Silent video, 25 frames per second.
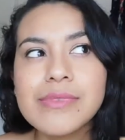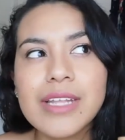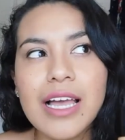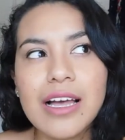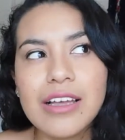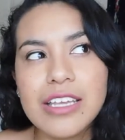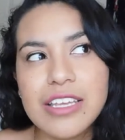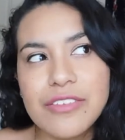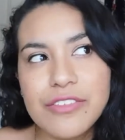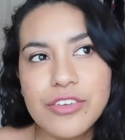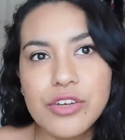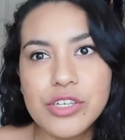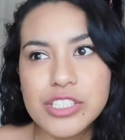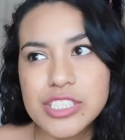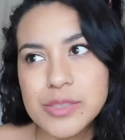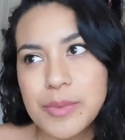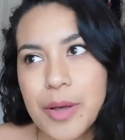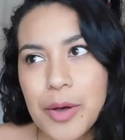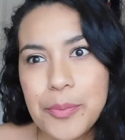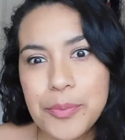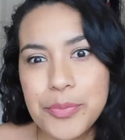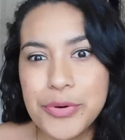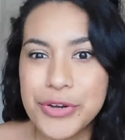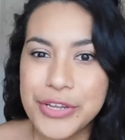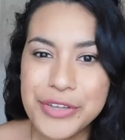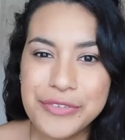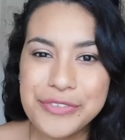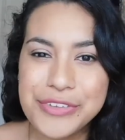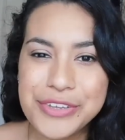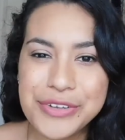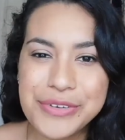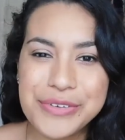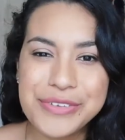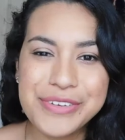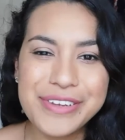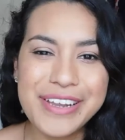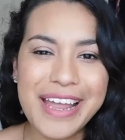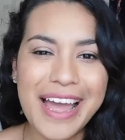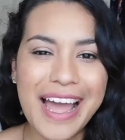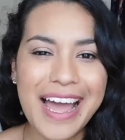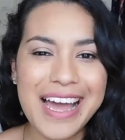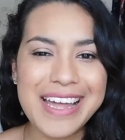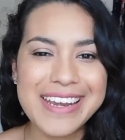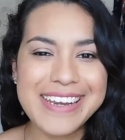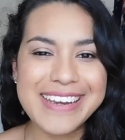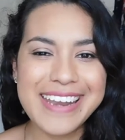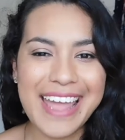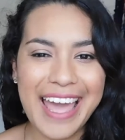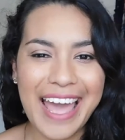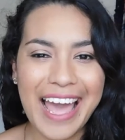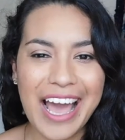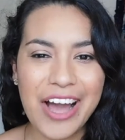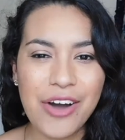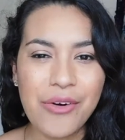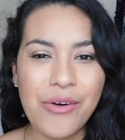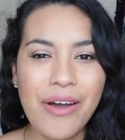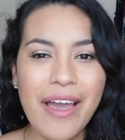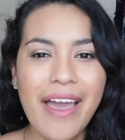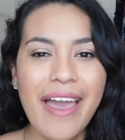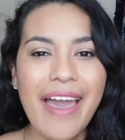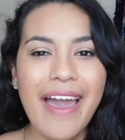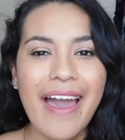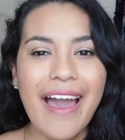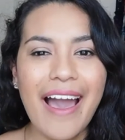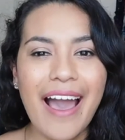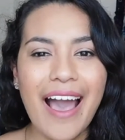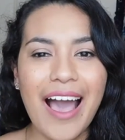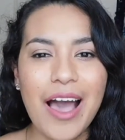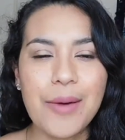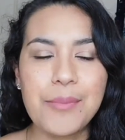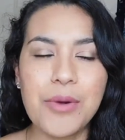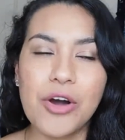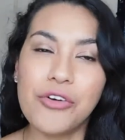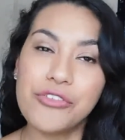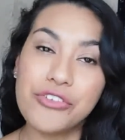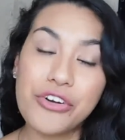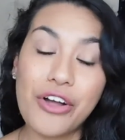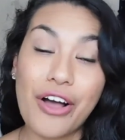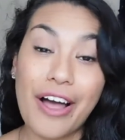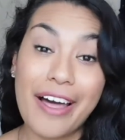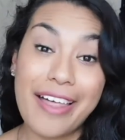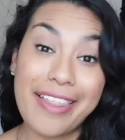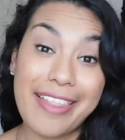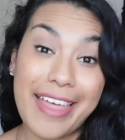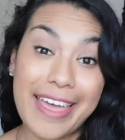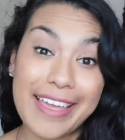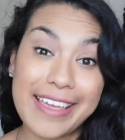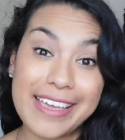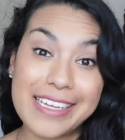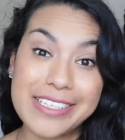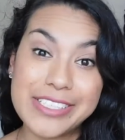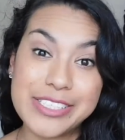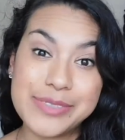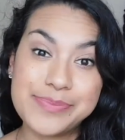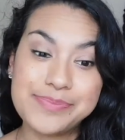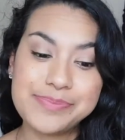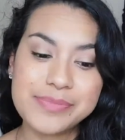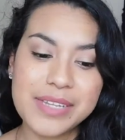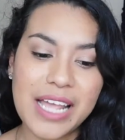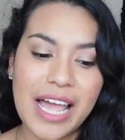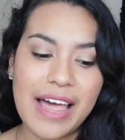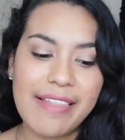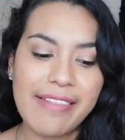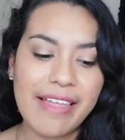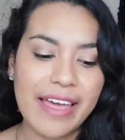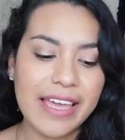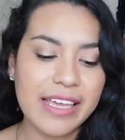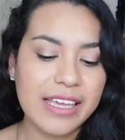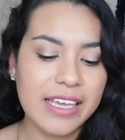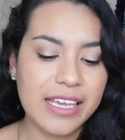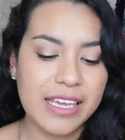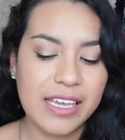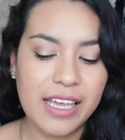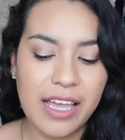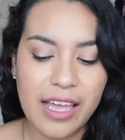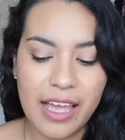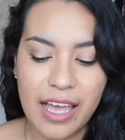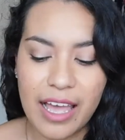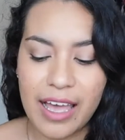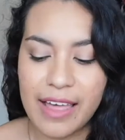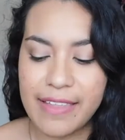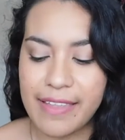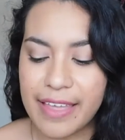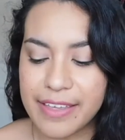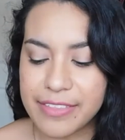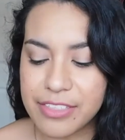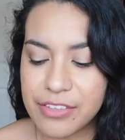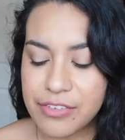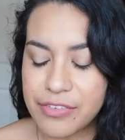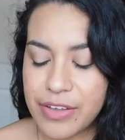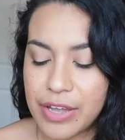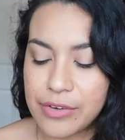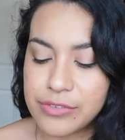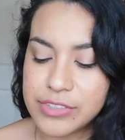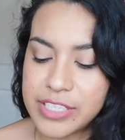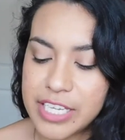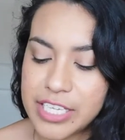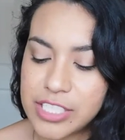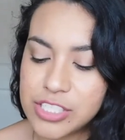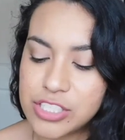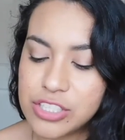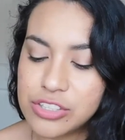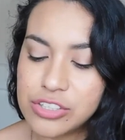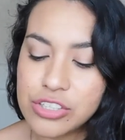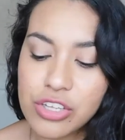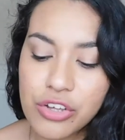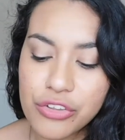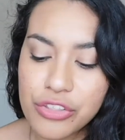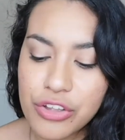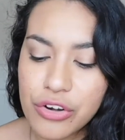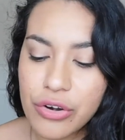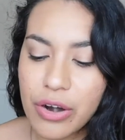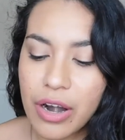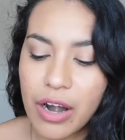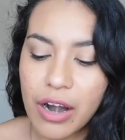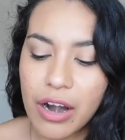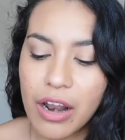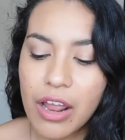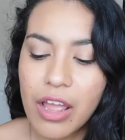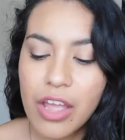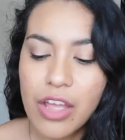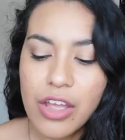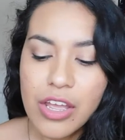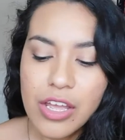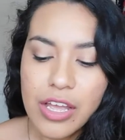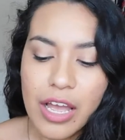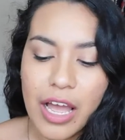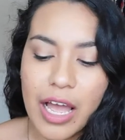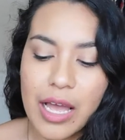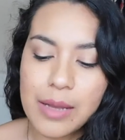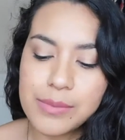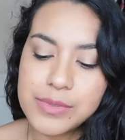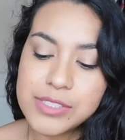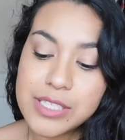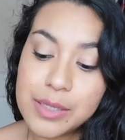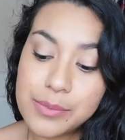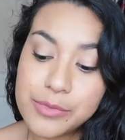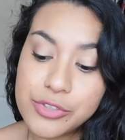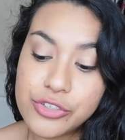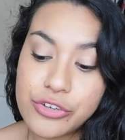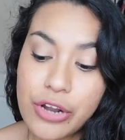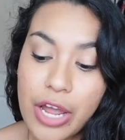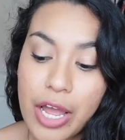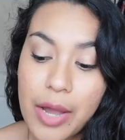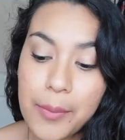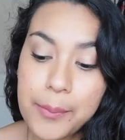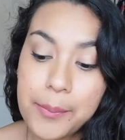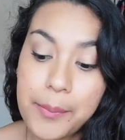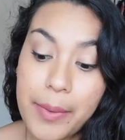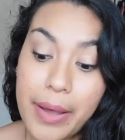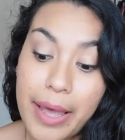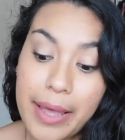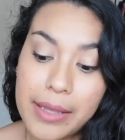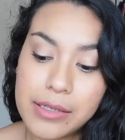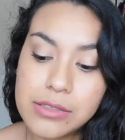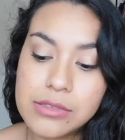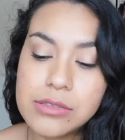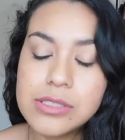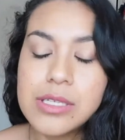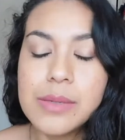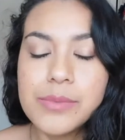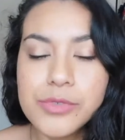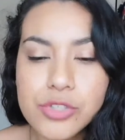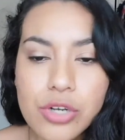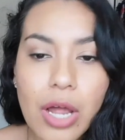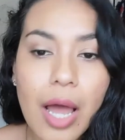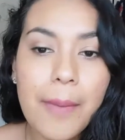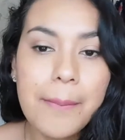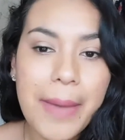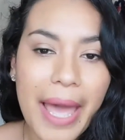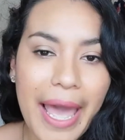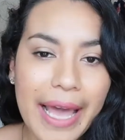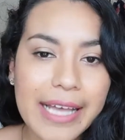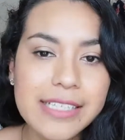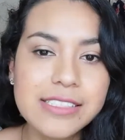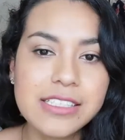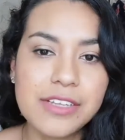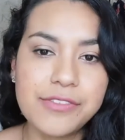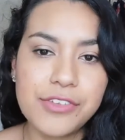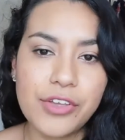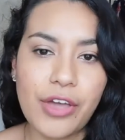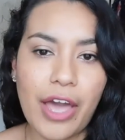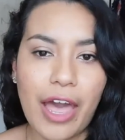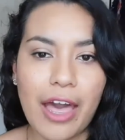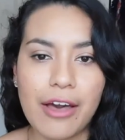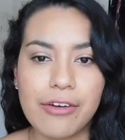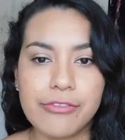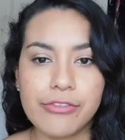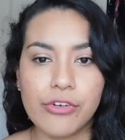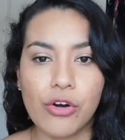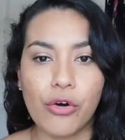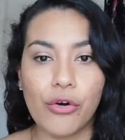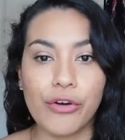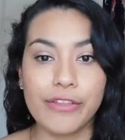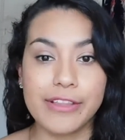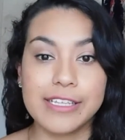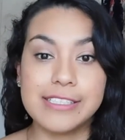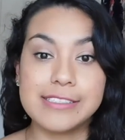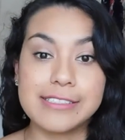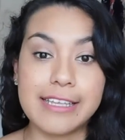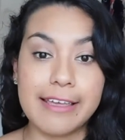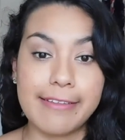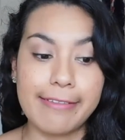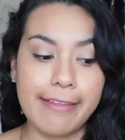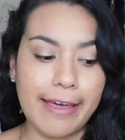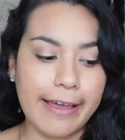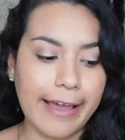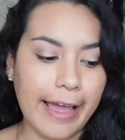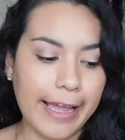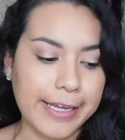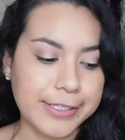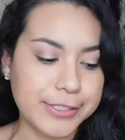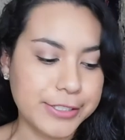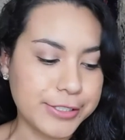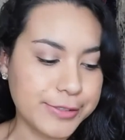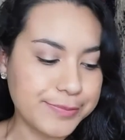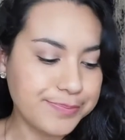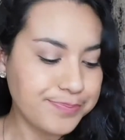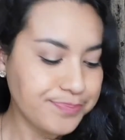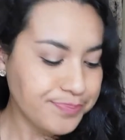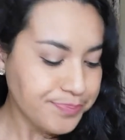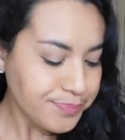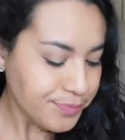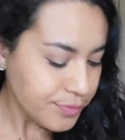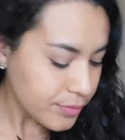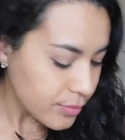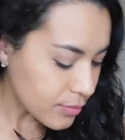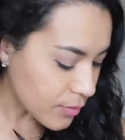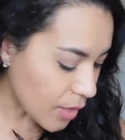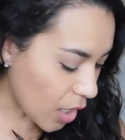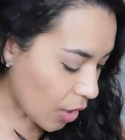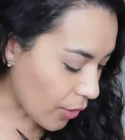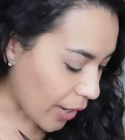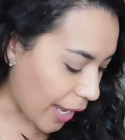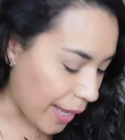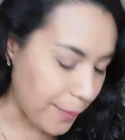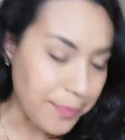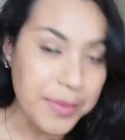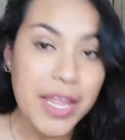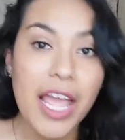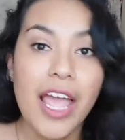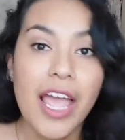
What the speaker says: I'll give you a small preview now. Overall, I like it. I like the foundation, though there are some drawbacks if you have oily skin like I do. Okay,